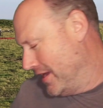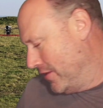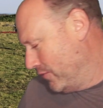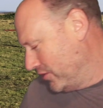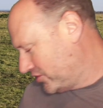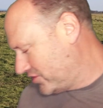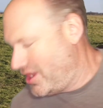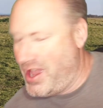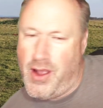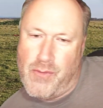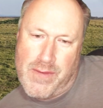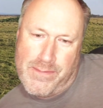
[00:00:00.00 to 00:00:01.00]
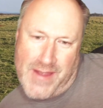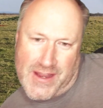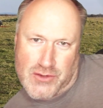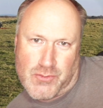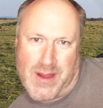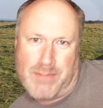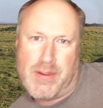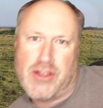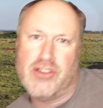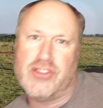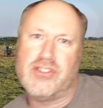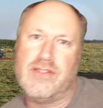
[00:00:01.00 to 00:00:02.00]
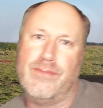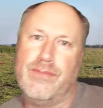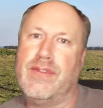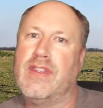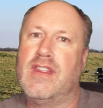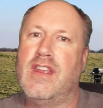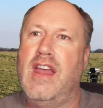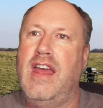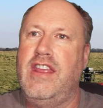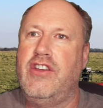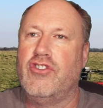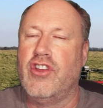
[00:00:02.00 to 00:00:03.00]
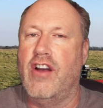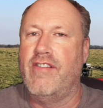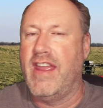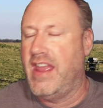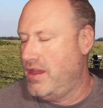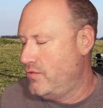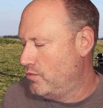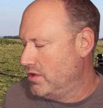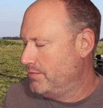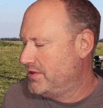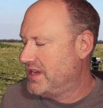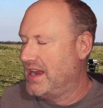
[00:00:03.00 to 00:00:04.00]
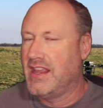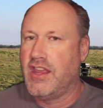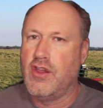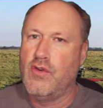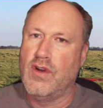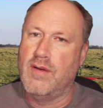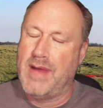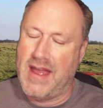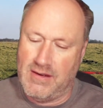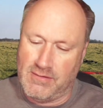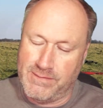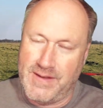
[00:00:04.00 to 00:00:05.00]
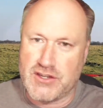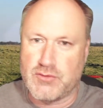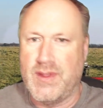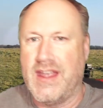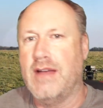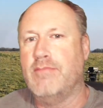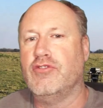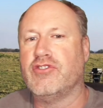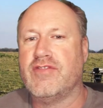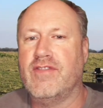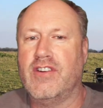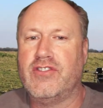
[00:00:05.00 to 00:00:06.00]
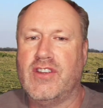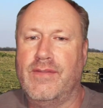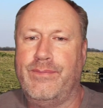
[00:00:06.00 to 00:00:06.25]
we'll start with fixed wing, because any good RAE will be telling you about fixed wing and multirotor.